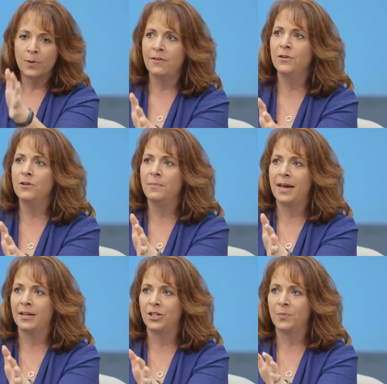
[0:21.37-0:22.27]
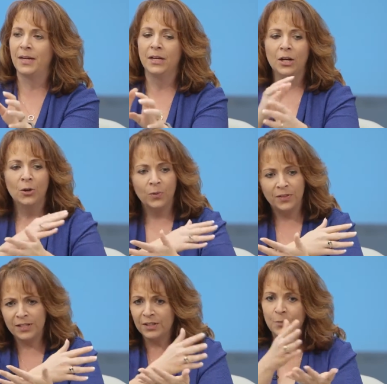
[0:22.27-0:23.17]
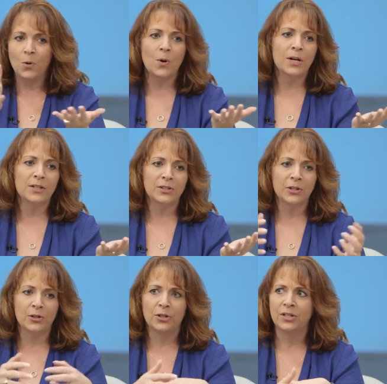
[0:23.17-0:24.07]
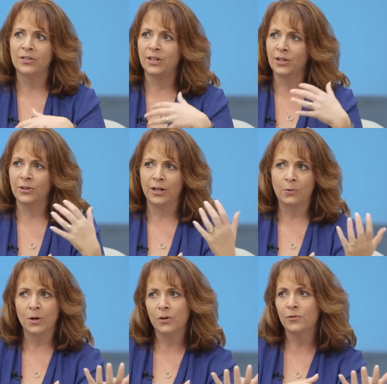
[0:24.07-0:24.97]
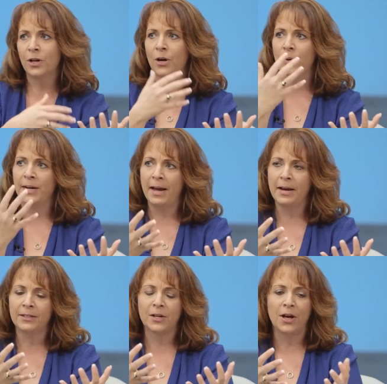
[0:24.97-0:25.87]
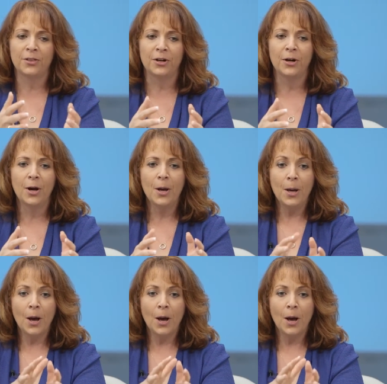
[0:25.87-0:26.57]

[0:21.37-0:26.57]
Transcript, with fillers: revenue management, with these supporting solutions, including workflow and XAuthor,